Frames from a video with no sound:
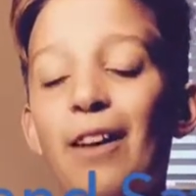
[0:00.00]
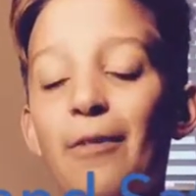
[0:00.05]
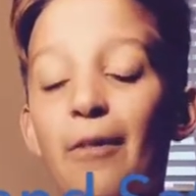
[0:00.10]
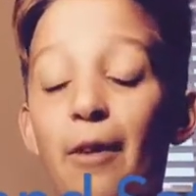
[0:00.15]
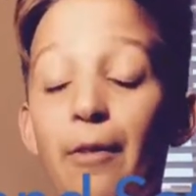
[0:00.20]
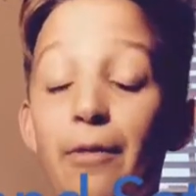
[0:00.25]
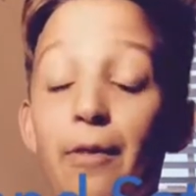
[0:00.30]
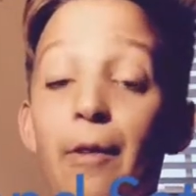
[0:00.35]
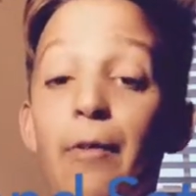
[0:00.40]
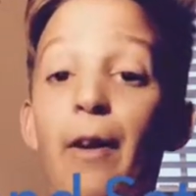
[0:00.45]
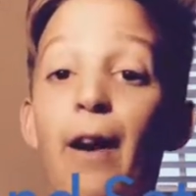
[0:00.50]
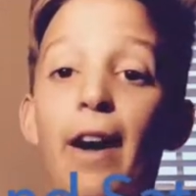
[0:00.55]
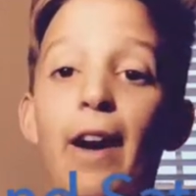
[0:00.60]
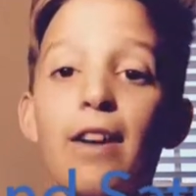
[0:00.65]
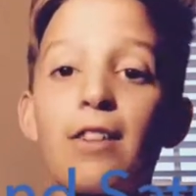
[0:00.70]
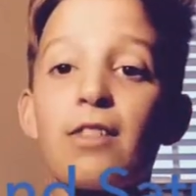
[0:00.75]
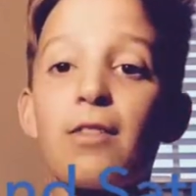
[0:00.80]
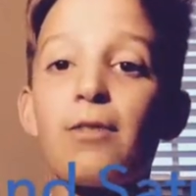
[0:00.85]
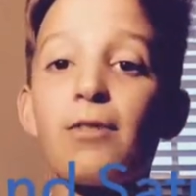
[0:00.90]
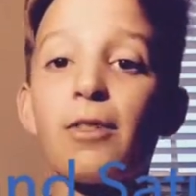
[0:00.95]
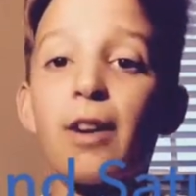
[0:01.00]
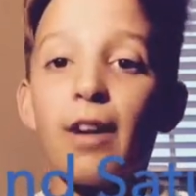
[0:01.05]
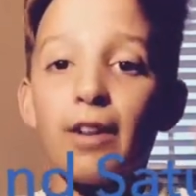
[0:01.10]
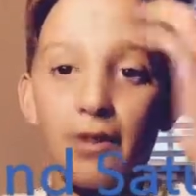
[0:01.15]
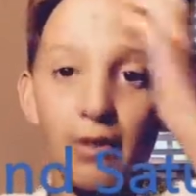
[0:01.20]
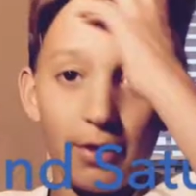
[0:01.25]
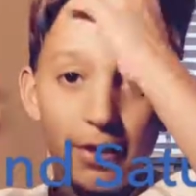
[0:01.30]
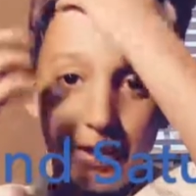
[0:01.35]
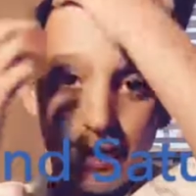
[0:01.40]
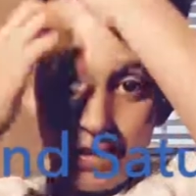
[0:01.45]
if I if I actually feel like
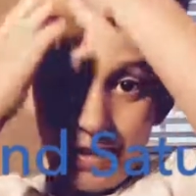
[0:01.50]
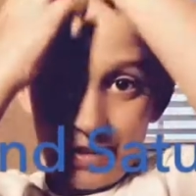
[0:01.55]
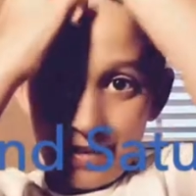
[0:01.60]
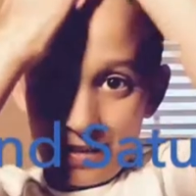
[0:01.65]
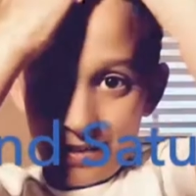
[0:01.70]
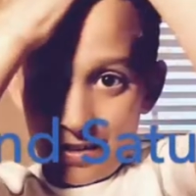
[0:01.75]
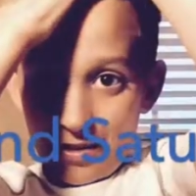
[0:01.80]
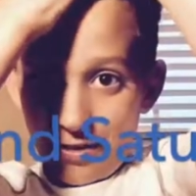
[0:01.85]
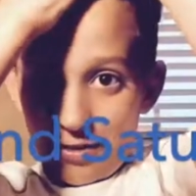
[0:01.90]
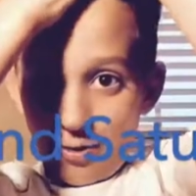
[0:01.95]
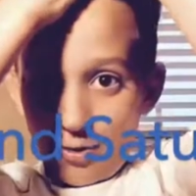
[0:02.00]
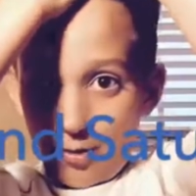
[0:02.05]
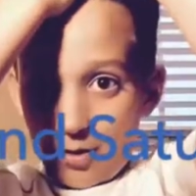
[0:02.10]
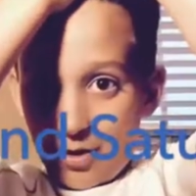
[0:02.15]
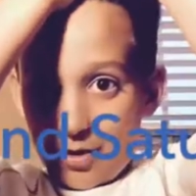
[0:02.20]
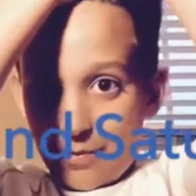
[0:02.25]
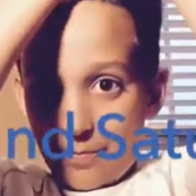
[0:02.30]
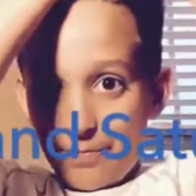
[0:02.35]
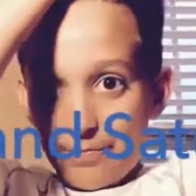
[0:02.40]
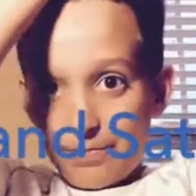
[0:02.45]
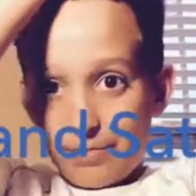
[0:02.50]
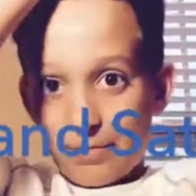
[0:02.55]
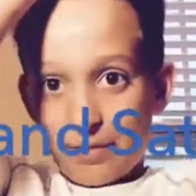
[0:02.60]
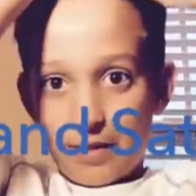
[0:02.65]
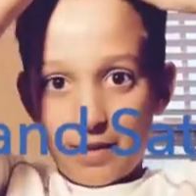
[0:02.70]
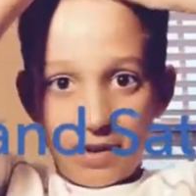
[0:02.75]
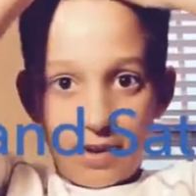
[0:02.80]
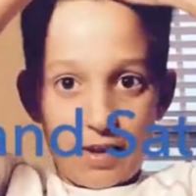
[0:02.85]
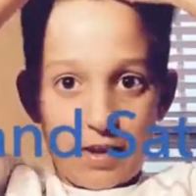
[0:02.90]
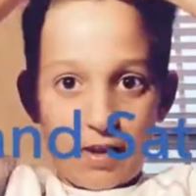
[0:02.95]
doing it or
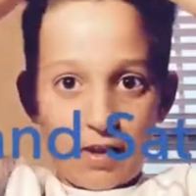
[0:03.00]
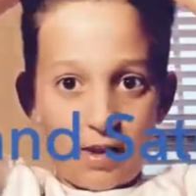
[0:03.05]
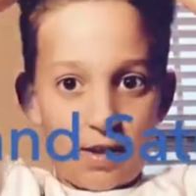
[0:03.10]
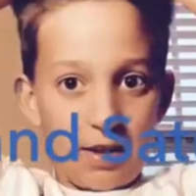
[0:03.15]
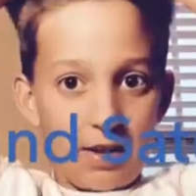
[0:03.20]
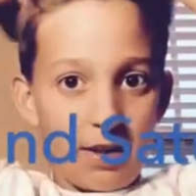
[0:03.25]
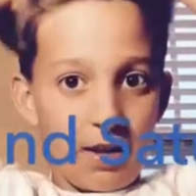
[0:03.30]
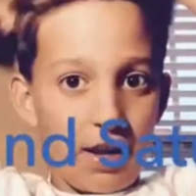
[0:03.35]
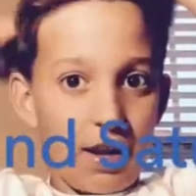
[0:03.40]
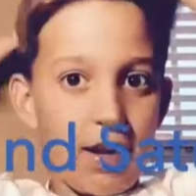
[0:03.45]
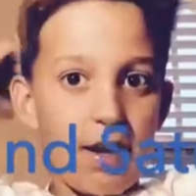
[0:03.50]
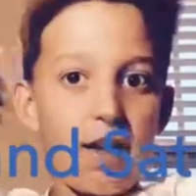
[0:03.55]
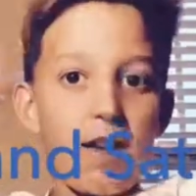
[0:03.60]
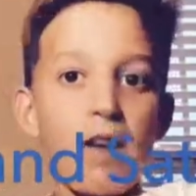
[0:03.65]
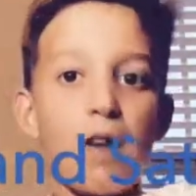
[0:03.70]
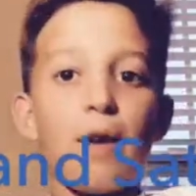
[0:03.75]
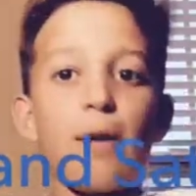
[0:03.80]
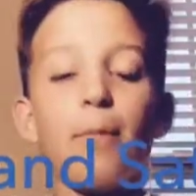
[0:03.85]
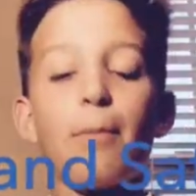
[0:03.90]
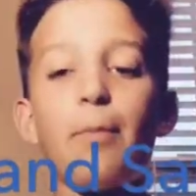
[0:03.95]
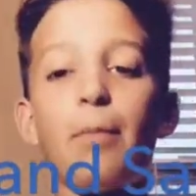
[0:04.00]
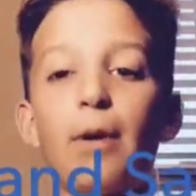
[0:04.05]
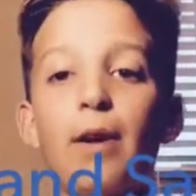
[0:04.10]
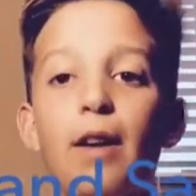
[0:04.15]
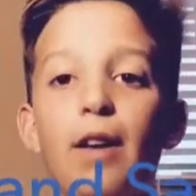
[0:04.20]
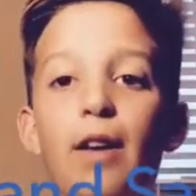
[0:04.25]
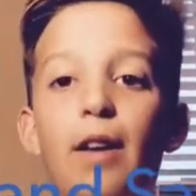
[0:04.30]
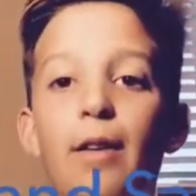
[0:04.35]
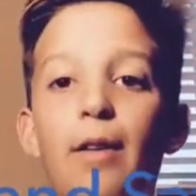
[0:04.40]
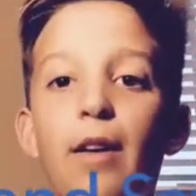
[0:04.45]
yeah.
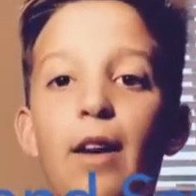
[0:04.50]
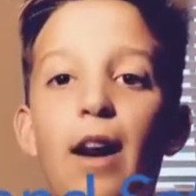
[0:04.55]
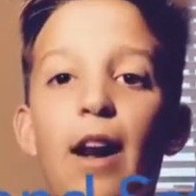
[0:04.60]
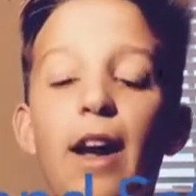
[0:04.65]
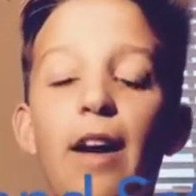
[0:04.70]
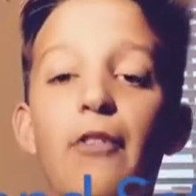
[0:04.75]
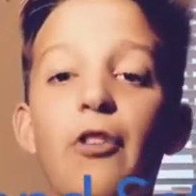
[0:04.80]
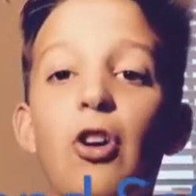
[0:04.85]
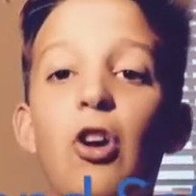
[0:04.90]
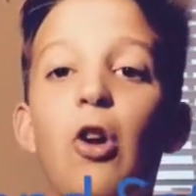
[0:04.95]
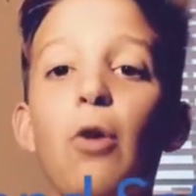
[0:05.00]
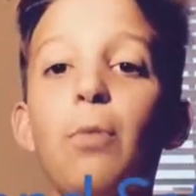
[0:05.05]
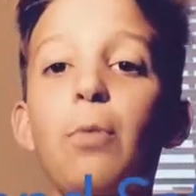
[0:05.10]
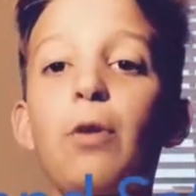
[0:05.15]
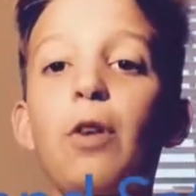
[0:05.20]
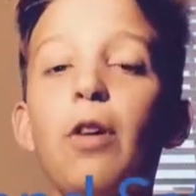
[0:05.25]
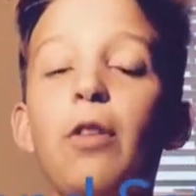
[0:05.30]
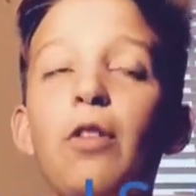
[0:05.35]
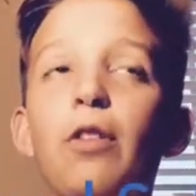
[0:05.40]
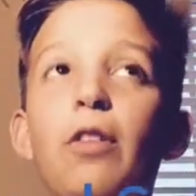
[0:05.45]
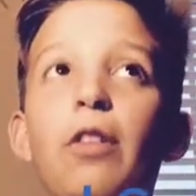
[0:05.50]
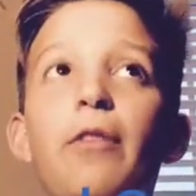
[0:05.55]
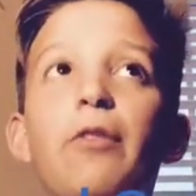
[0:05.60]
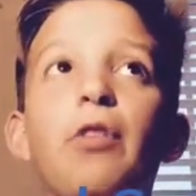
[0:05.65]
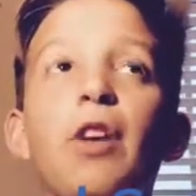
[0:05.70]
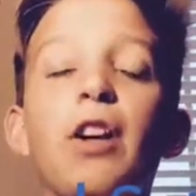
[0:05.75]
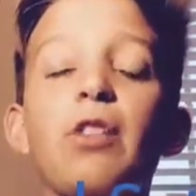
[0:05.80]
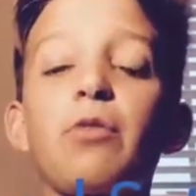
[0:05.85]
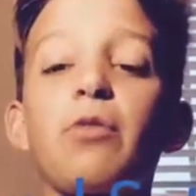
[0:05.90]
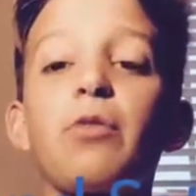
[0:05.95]
But I have a GoPro, and if
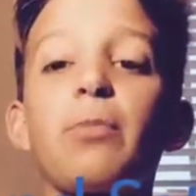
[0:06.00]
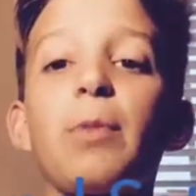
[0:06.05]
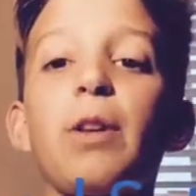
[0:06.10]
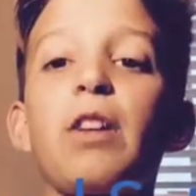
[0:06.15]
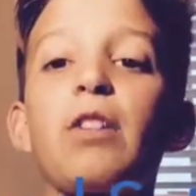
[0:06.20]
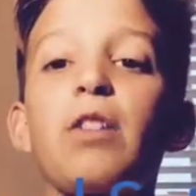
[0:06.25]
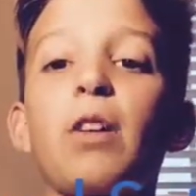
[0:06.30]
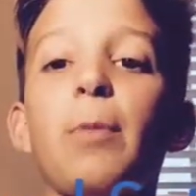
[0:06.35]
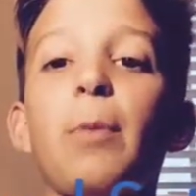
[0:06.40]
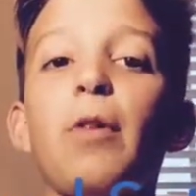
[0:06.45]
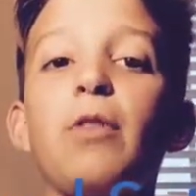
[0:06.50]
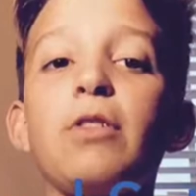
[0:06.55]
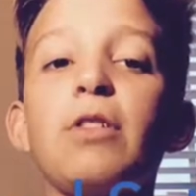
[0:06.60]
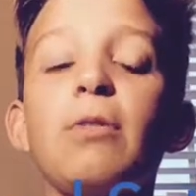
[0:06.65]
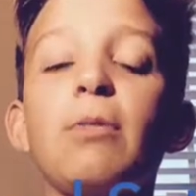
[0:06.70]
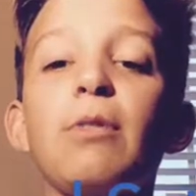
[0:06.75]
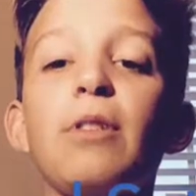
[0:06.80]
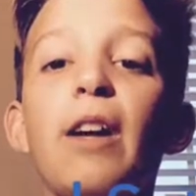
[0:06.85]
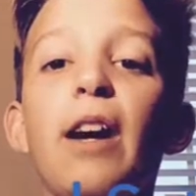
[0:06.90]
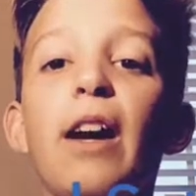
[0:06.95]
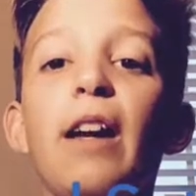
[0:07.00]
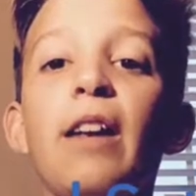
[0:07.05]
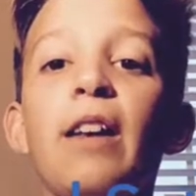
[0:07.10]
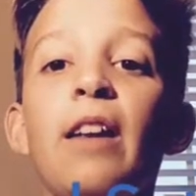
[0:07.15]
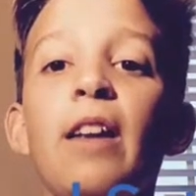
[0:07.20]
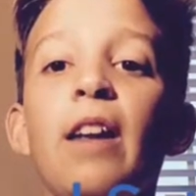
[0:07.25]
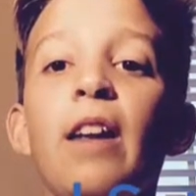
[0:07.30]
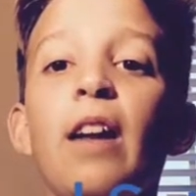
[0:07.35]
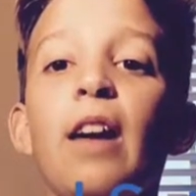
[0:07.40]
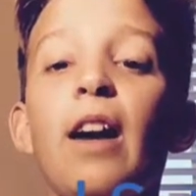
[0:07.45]
you guys want me to start posting with that,
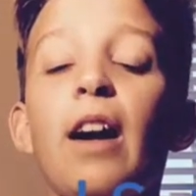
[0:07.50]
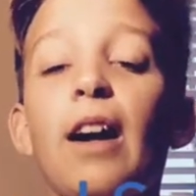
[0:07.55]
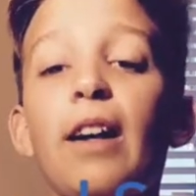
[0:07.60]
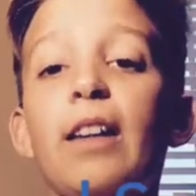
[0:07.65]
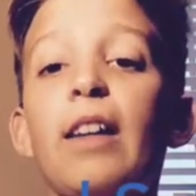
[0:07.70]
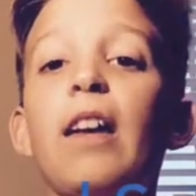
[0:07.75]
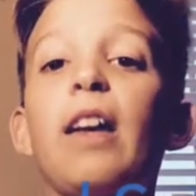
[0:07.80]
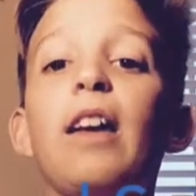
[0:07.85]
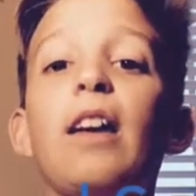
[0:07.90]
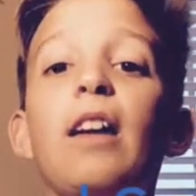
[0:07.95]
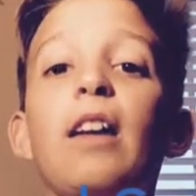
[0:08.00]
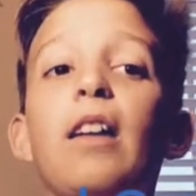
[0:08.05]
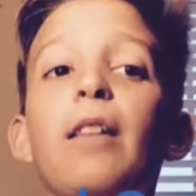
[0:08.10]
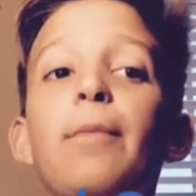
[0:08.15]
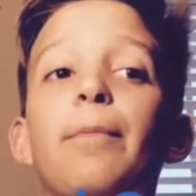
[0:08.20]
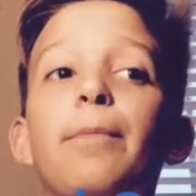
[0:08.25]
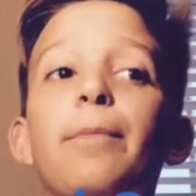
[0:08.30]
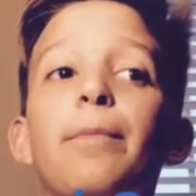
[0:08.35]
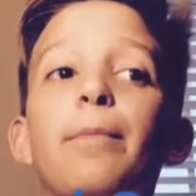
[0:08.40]
I can